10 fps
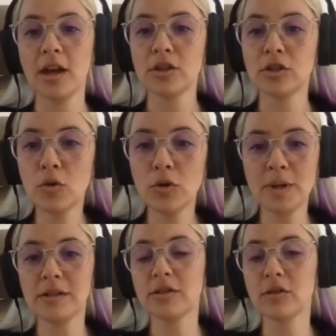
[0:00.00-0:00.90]
school
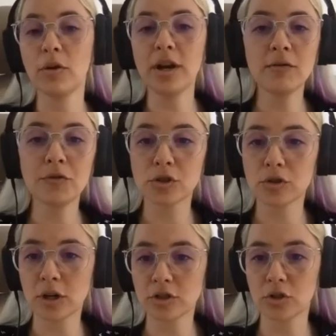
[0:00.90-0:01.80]
meals or
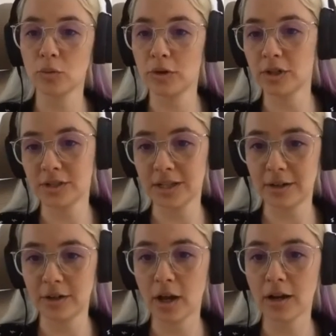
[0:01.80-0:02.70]
infrastructure works that
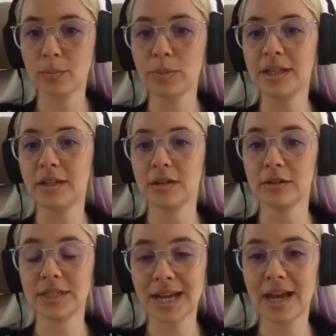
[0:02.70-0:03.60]
are not completed
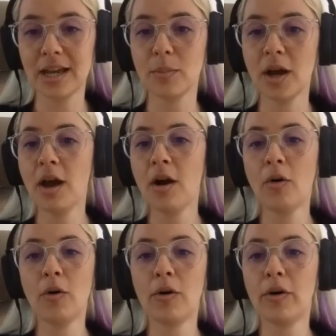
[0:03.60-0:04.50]
on time
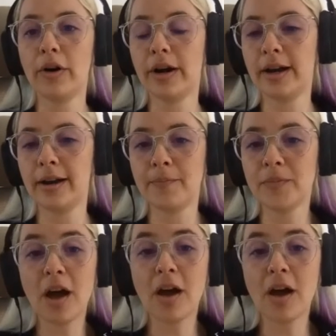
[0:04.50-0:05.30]
or um,